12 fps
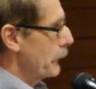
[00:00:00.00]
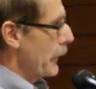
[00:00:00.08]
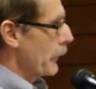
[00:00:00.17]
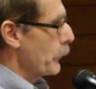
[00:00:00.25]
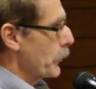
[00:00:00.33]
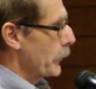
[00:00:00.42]

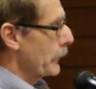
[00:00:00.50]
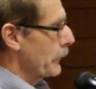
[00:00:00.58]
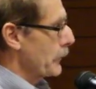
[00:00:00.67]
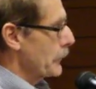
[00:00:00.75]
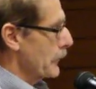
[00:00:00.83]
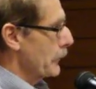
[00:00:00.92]
Everyone
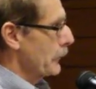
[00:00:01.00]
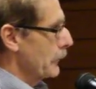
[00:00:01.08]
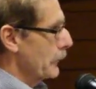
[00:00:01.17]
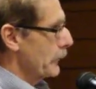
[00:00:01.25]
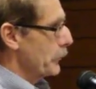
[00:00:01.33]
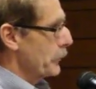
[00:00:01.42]
is
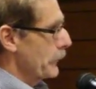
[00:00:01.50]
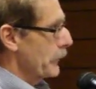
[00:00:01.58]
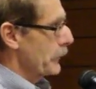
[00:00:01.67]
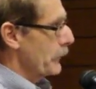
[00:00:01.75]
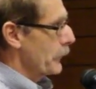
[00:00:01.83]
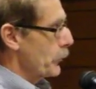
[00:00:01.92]
ill in a
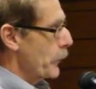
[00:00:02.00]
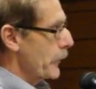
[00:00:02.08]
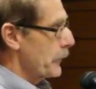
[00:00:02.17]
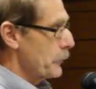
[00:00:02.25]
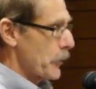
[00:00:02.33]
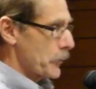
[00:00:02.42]
particular
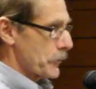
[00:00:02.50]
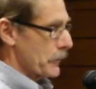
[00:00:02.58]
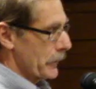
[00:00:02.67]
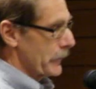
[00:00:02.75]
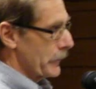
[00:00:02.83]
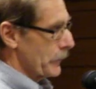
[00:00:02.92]
way,
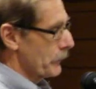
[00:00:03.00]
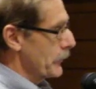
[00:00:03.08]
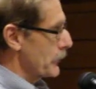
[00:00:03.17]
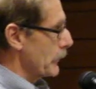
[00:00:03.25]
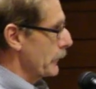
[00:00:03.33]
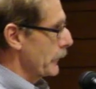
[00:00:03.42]
emotionally or
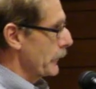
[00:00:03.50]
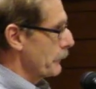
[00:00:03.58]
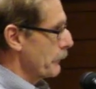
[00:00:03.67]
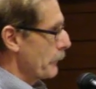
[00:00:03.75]
physically.